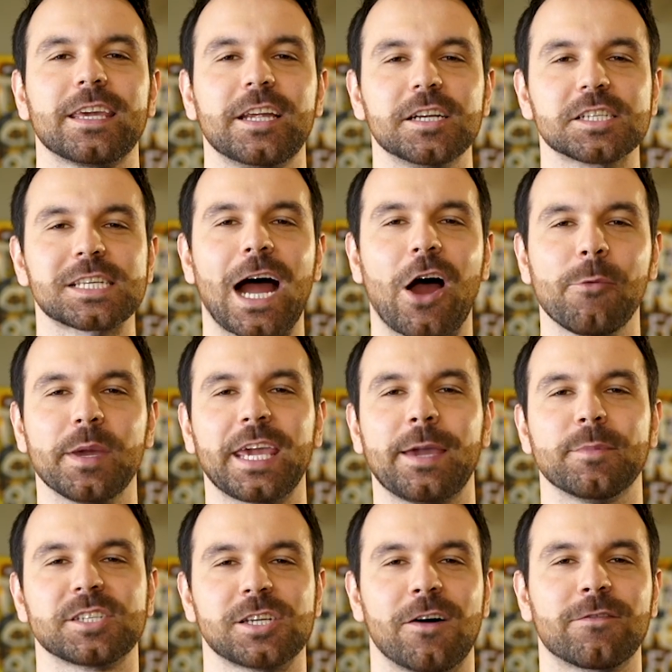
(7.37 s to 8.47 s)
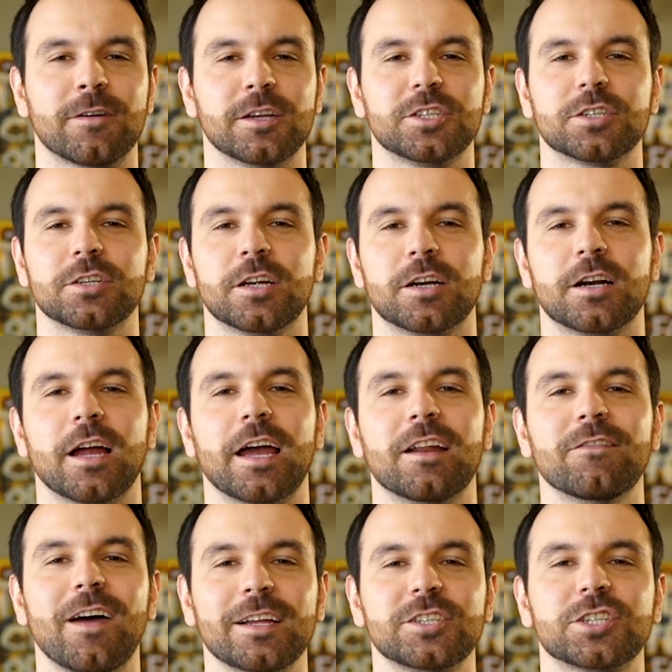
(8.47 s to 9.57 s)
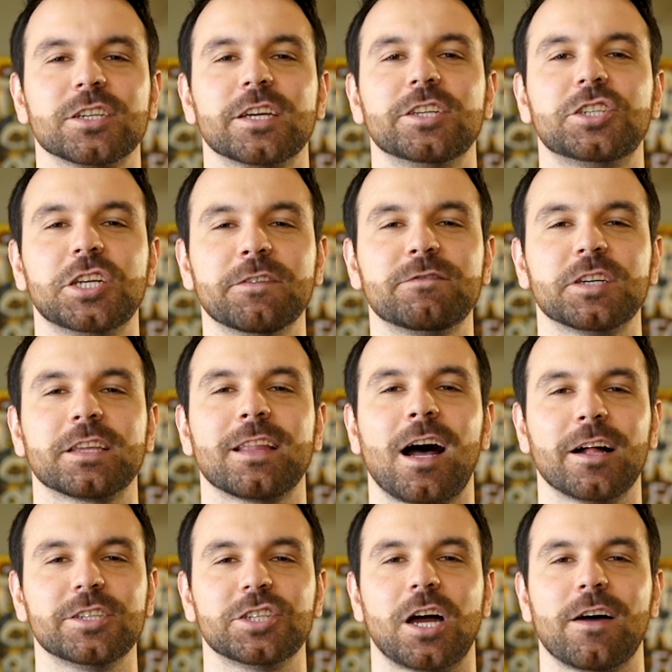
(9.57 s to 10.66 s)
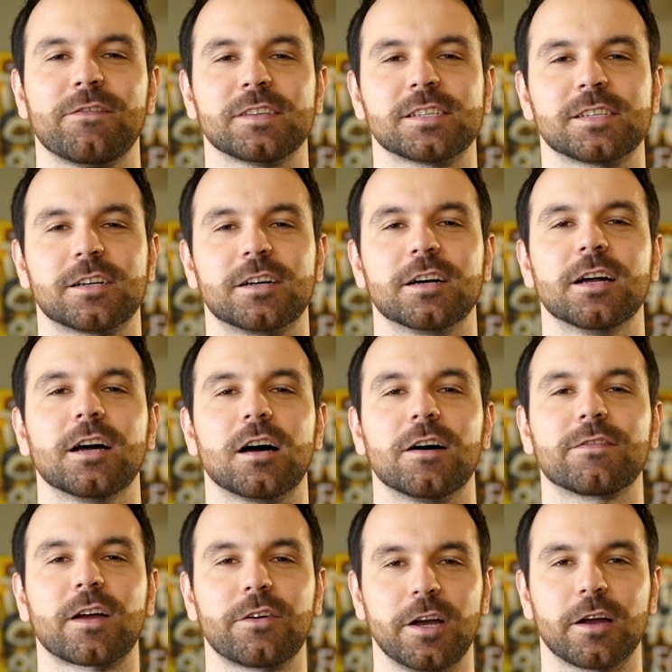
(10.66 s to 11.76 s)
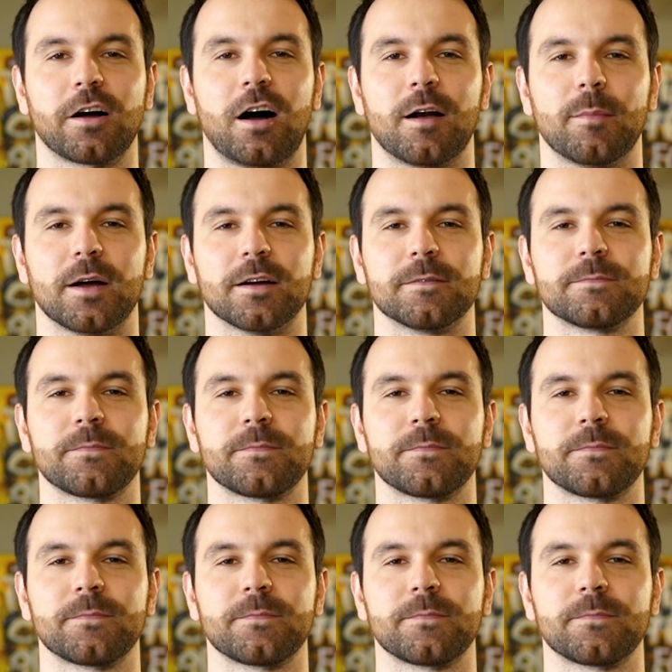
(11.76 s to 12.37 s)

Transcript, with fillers: Here's how I became a software engineer and eventually Chief Technology Officer of Career Karma.